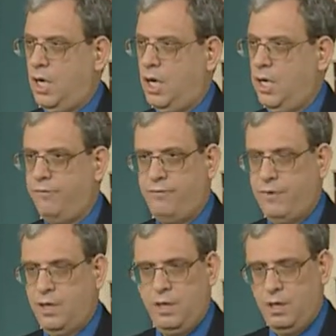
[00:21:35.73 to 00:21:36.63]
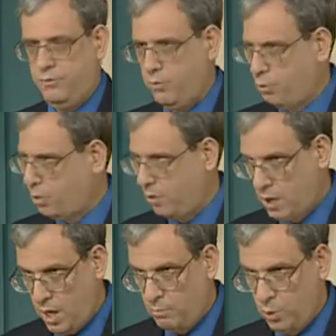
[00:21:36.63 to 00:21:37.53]
If you were
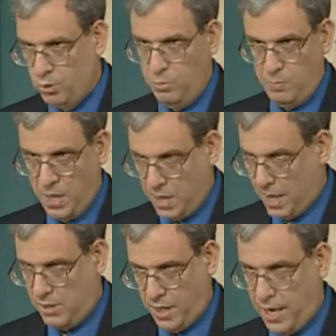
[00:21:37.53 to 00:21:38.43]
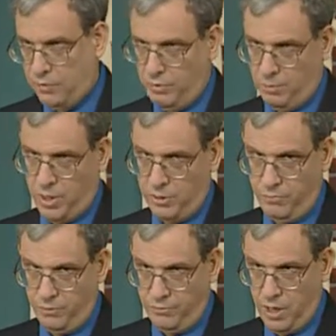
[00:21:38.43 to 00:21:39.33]
non-Muslim, you paid a head tax for the price
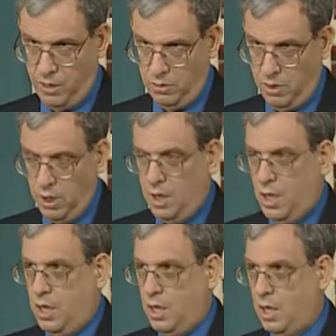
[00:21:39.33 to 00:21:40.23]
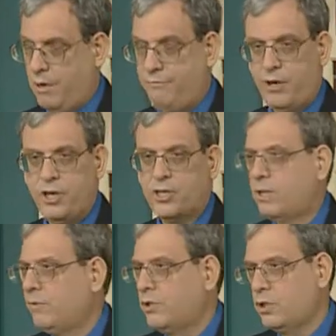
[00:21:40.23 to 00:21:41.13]
of your faith. Various
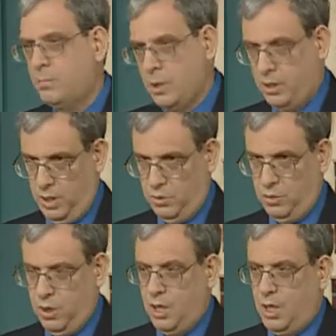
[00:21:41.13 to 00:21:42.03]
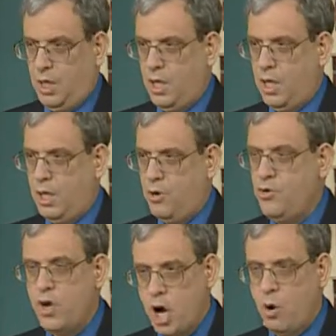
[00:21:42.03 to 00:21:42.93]
civil disabilities.
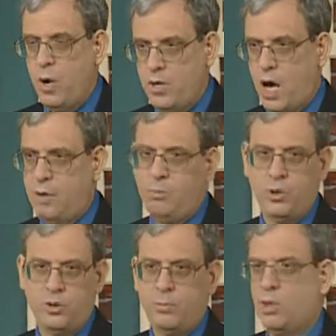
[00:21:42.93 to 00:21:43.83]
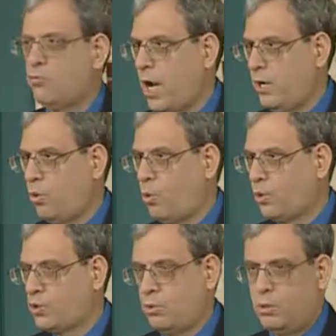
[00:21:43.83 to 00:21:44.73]
No non-Muslim could ride a
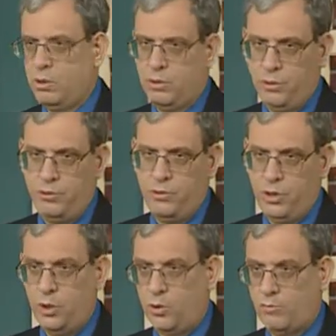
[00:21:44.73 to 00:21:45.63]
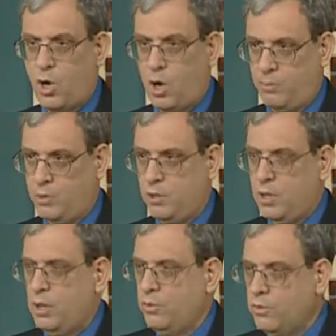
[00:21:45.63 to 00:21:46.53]
horse or learn the use of arms.
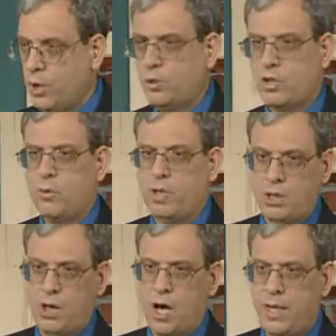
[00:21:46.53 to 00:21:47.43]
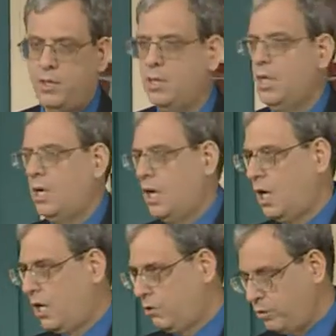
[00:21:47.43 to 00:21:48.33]
Those so inclined
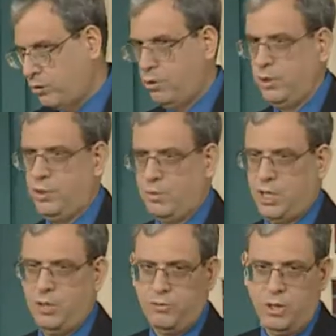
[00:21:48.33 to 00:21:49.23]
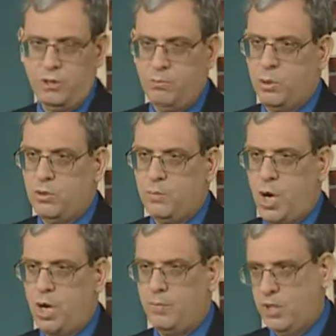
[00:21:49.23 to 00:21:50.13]
recruited themselves into
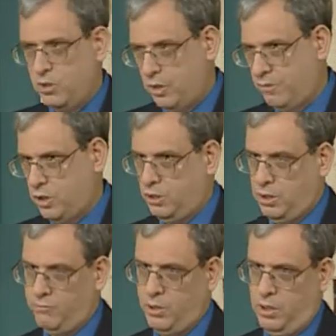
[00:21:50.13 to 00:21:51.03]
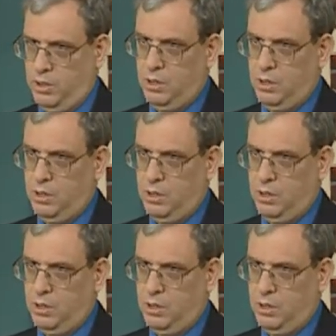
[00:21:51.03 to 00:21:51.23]
Muslim armies, eventually converted.